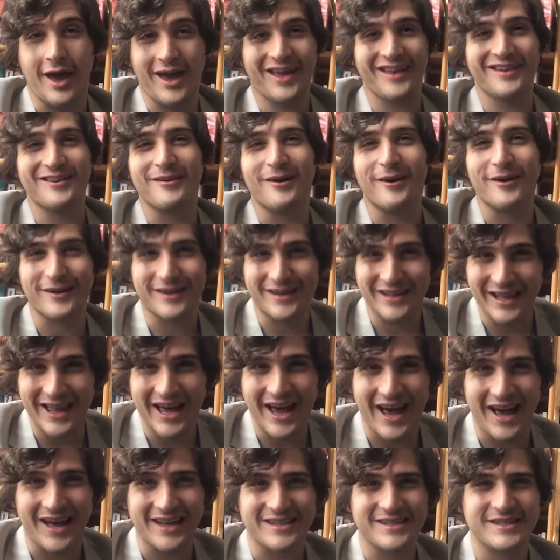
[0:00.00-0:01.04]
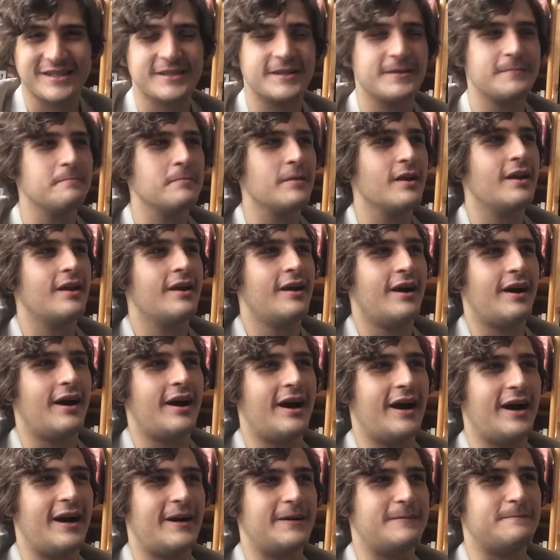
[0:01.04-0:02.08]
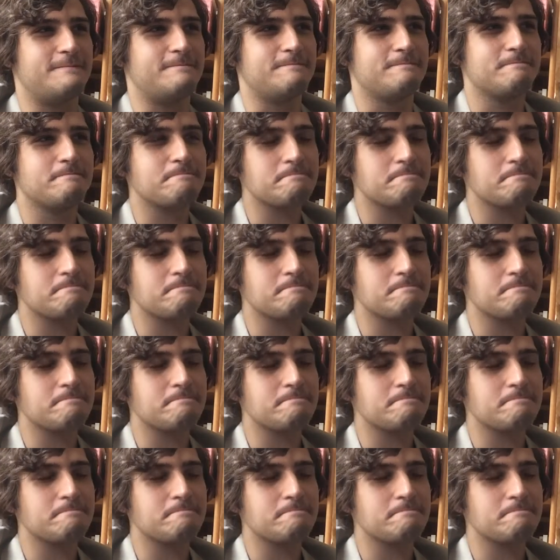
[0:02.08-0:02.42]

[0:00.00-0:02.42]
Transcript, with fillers: and our class. Um,